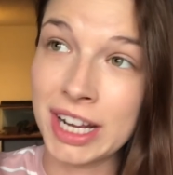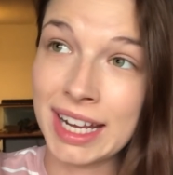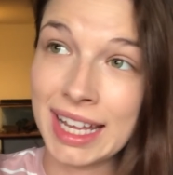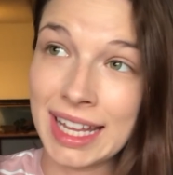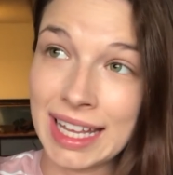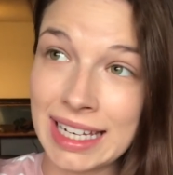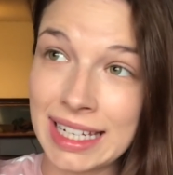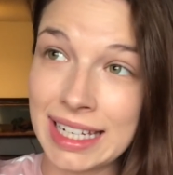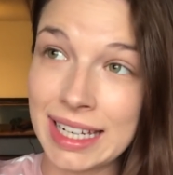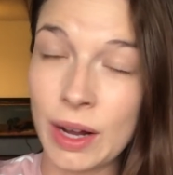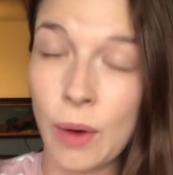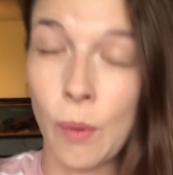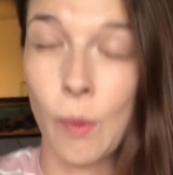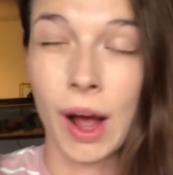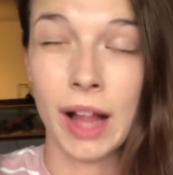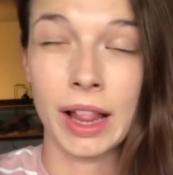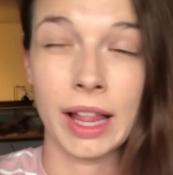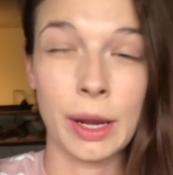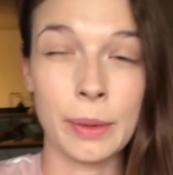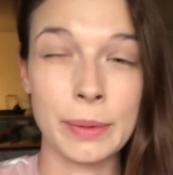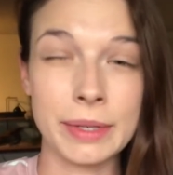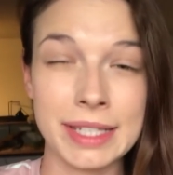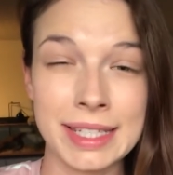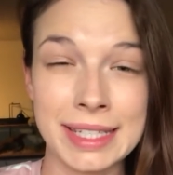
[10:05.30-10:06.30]
an ending while
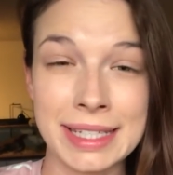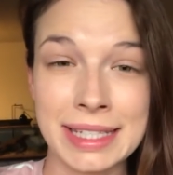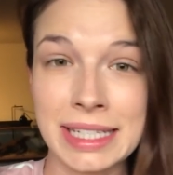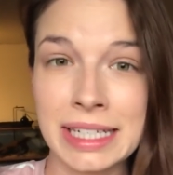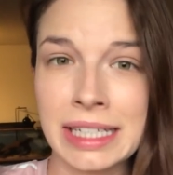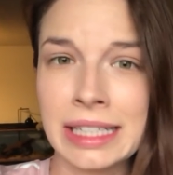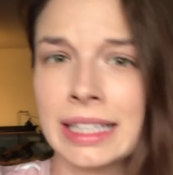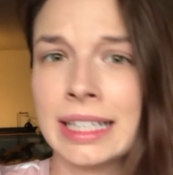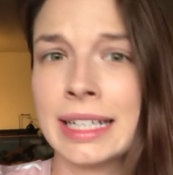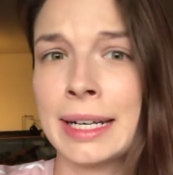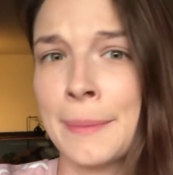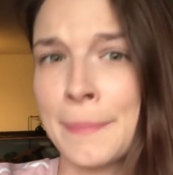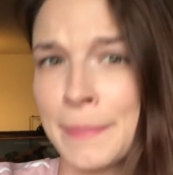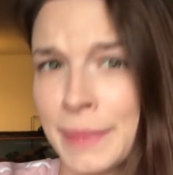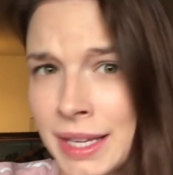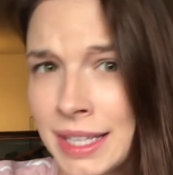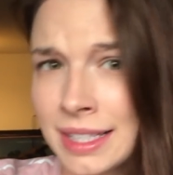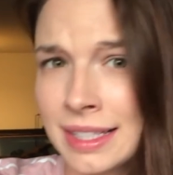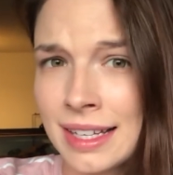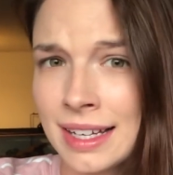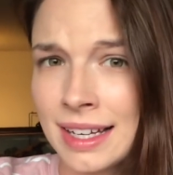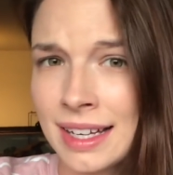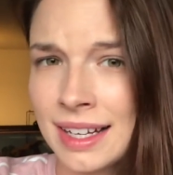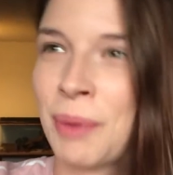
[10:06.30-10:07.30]
I was still in
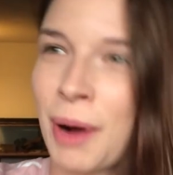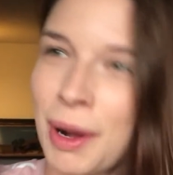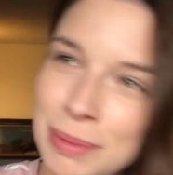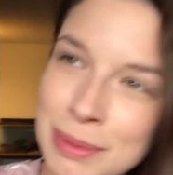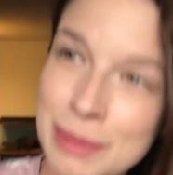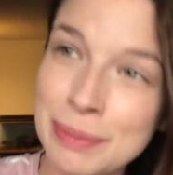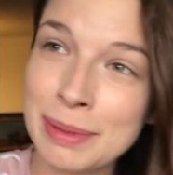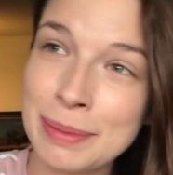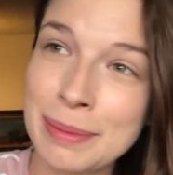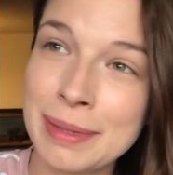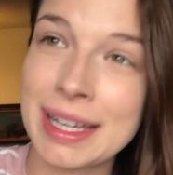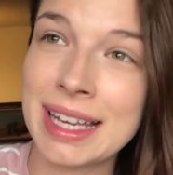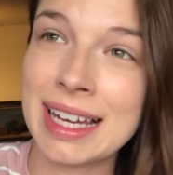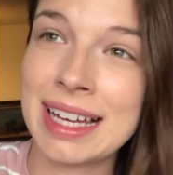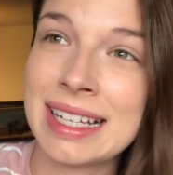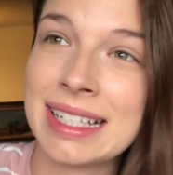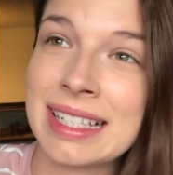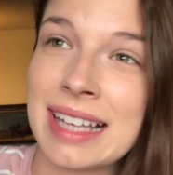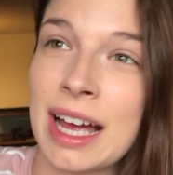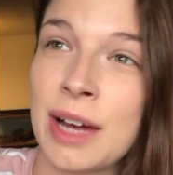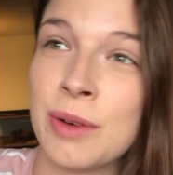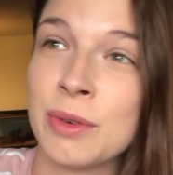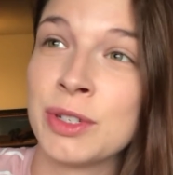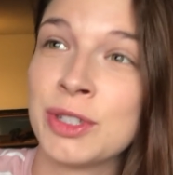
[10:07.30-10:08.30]
Ibiza. Probably
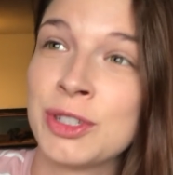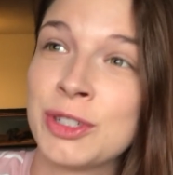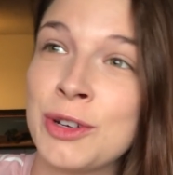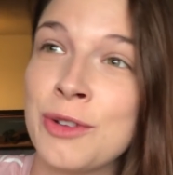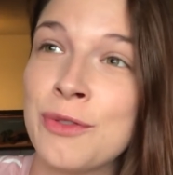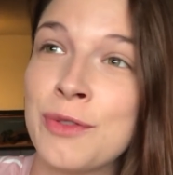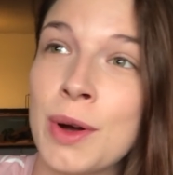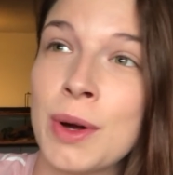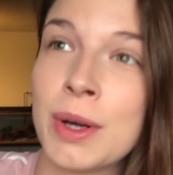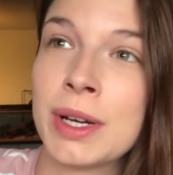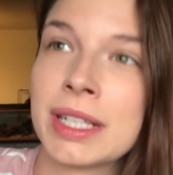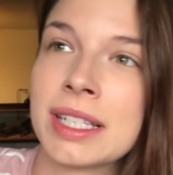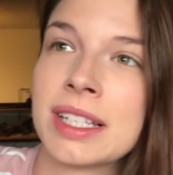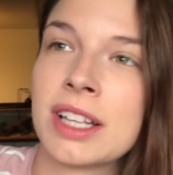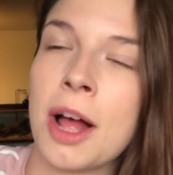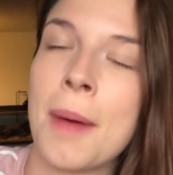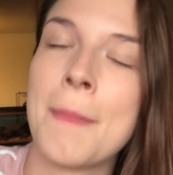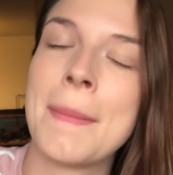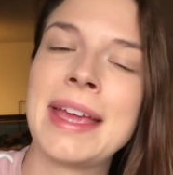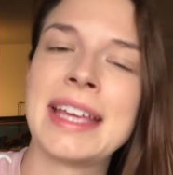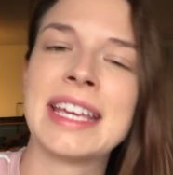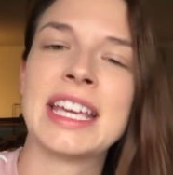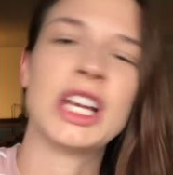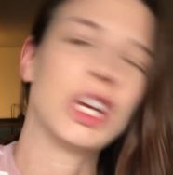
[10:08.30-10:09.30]
because I was too focused
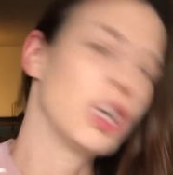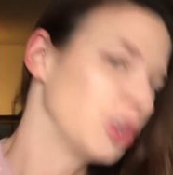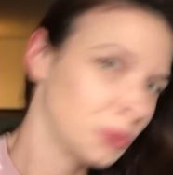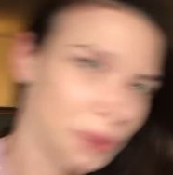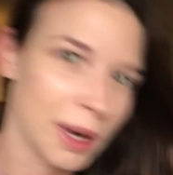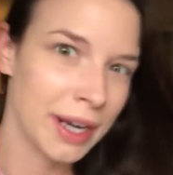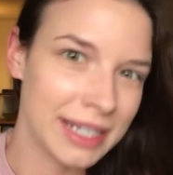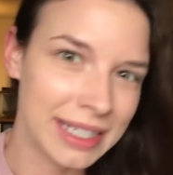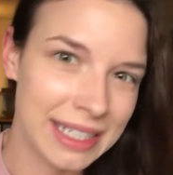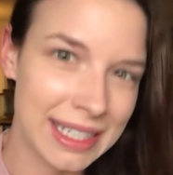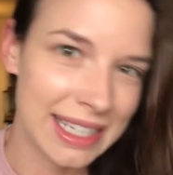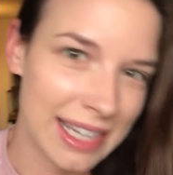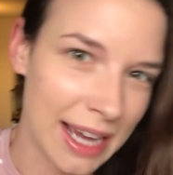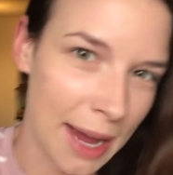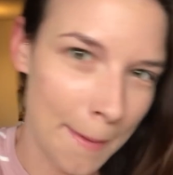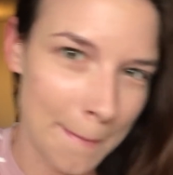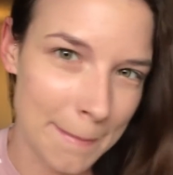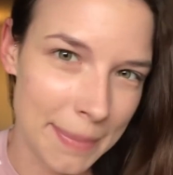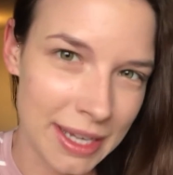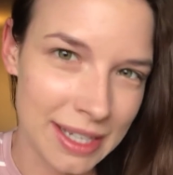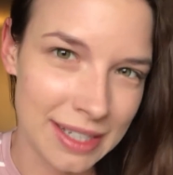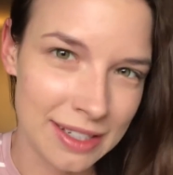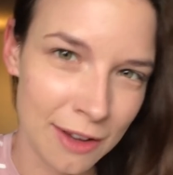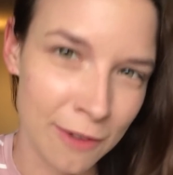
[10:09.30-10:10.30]
on making crazy
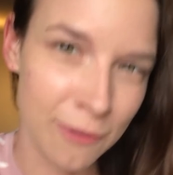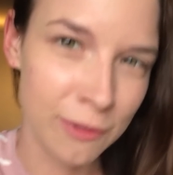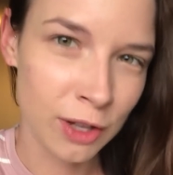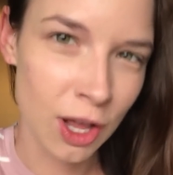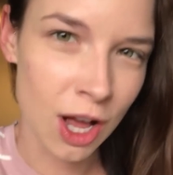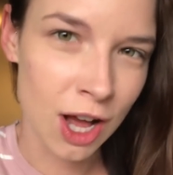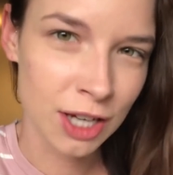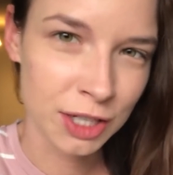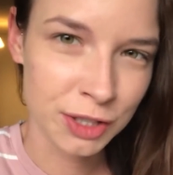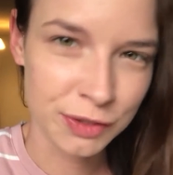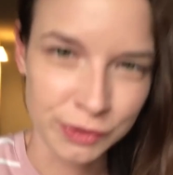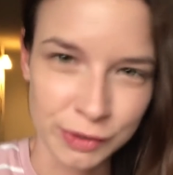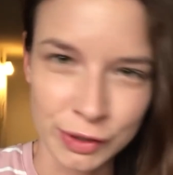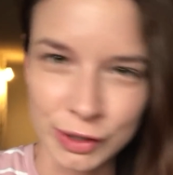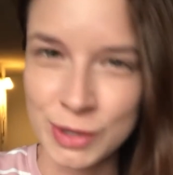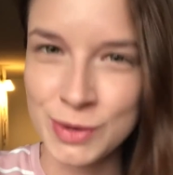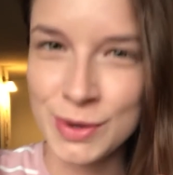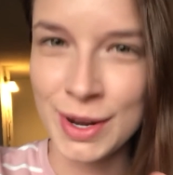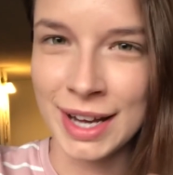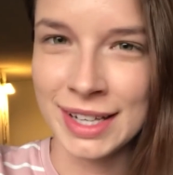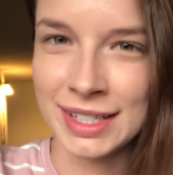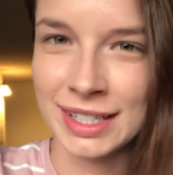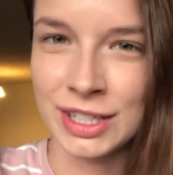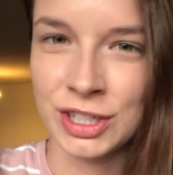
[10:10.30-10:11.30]
Ibiza vlogs for you
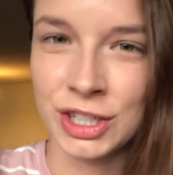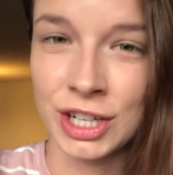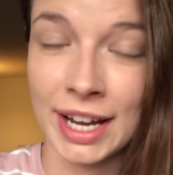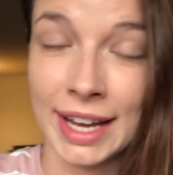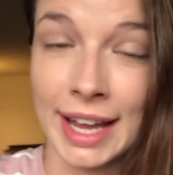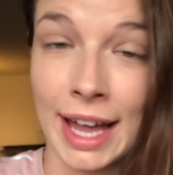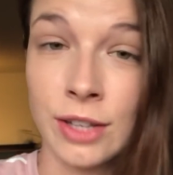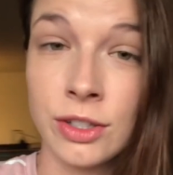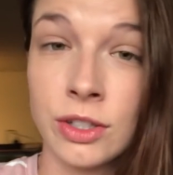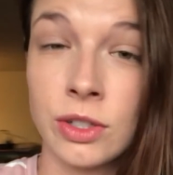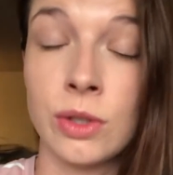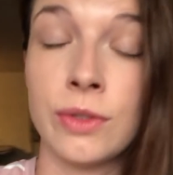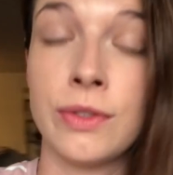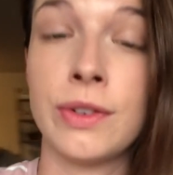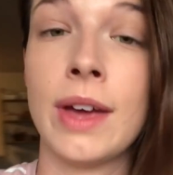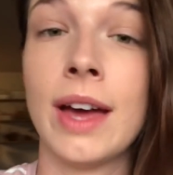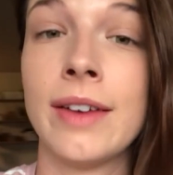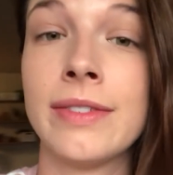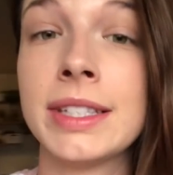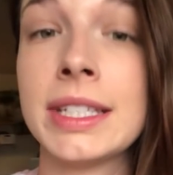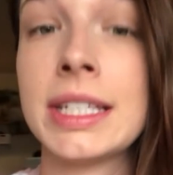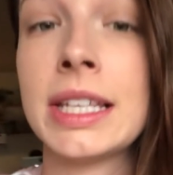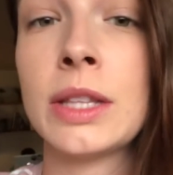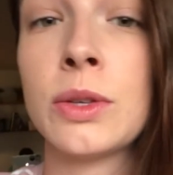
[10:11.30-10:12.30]
guys to check out. So if you
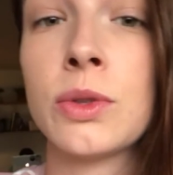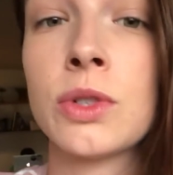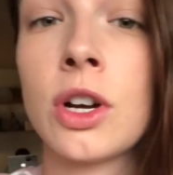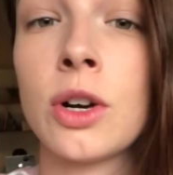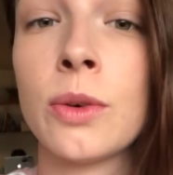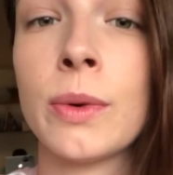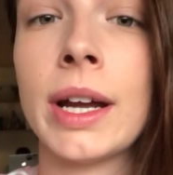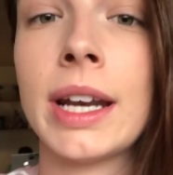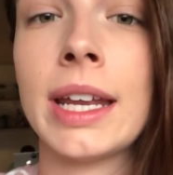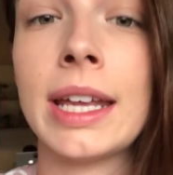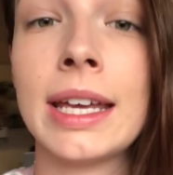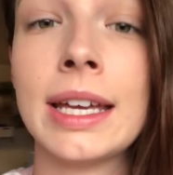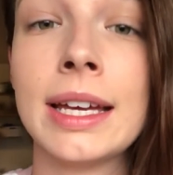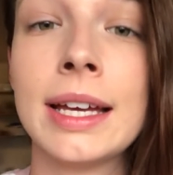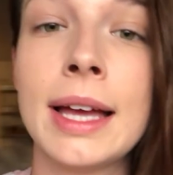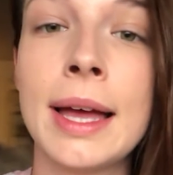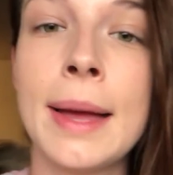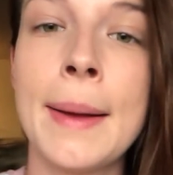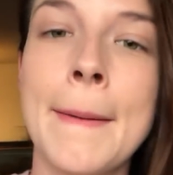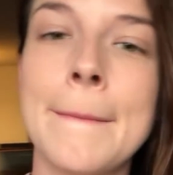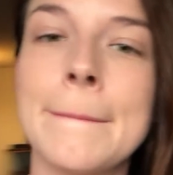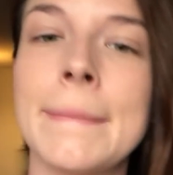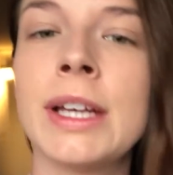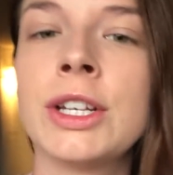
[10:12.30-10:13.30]
haven't seen those already,
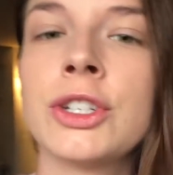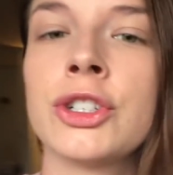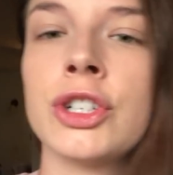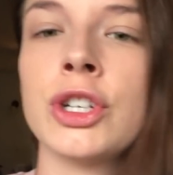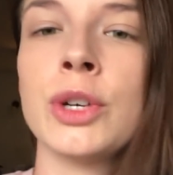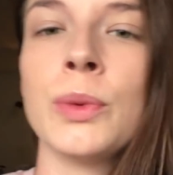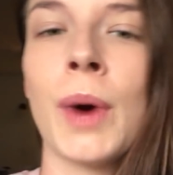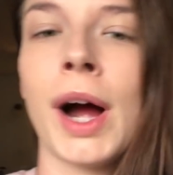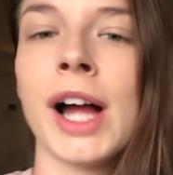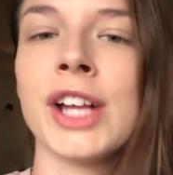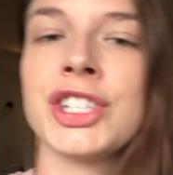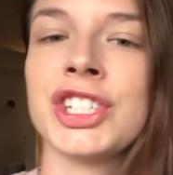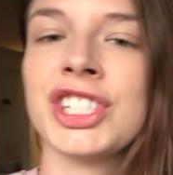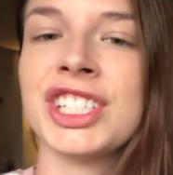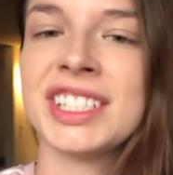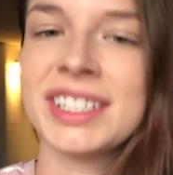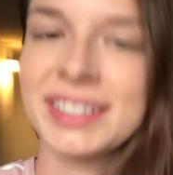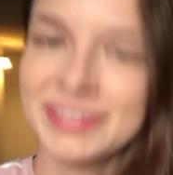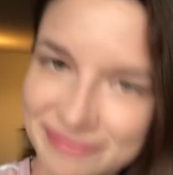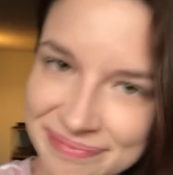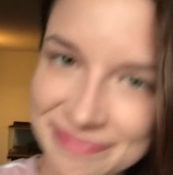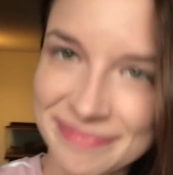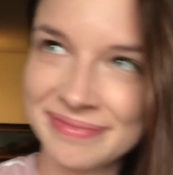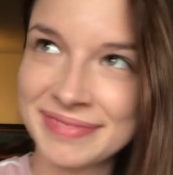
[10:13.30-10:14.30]
make sure you watch
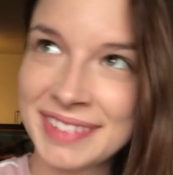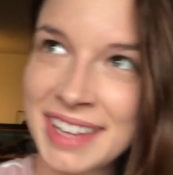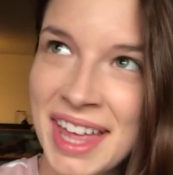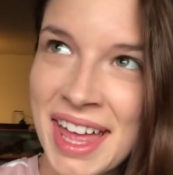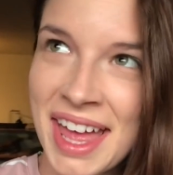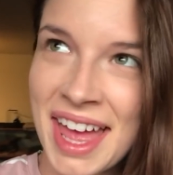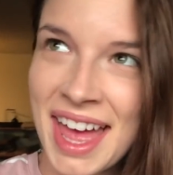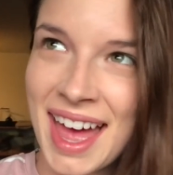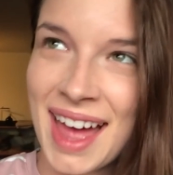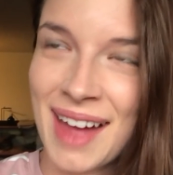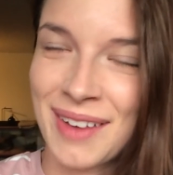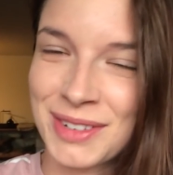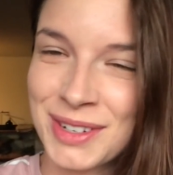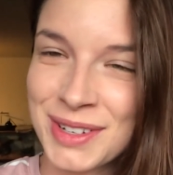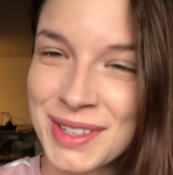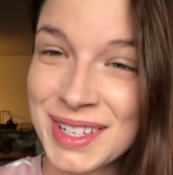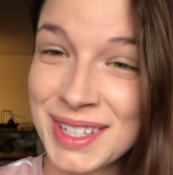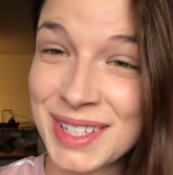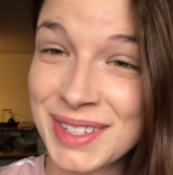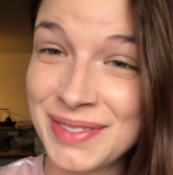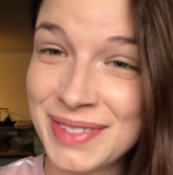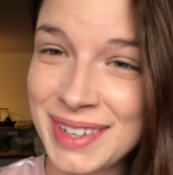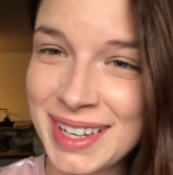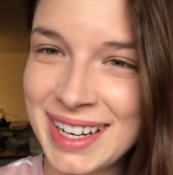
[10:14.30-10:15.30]
it after
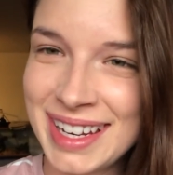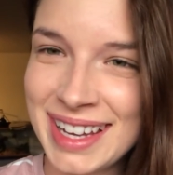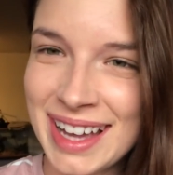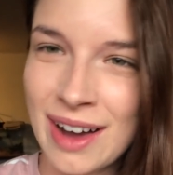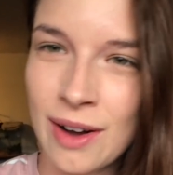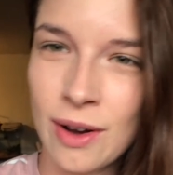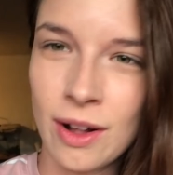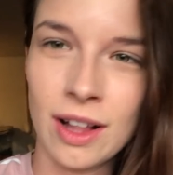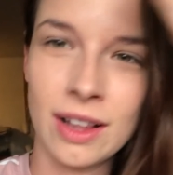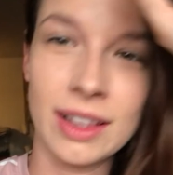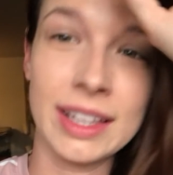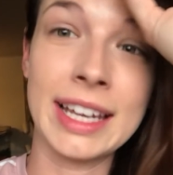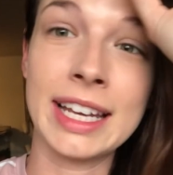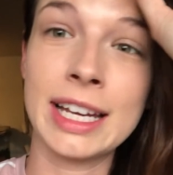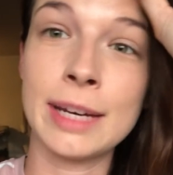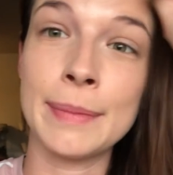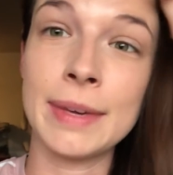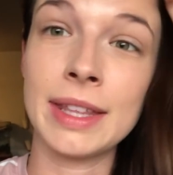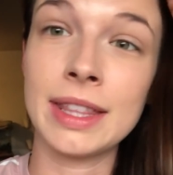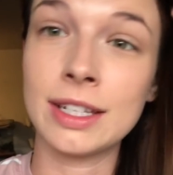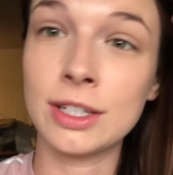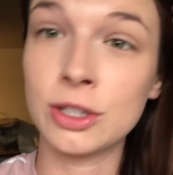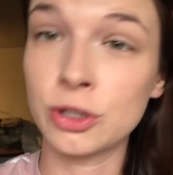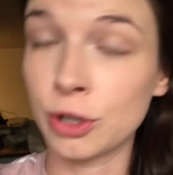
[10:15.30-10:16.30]
this video. I'll link them
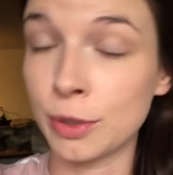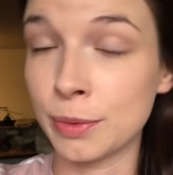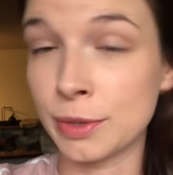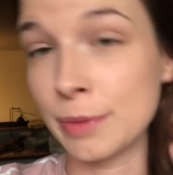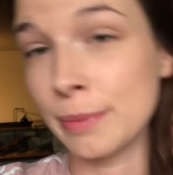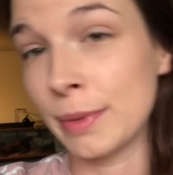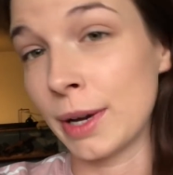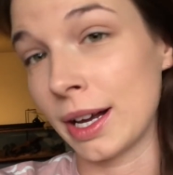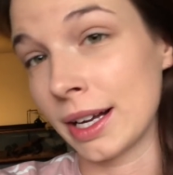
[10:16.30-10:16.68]
in the description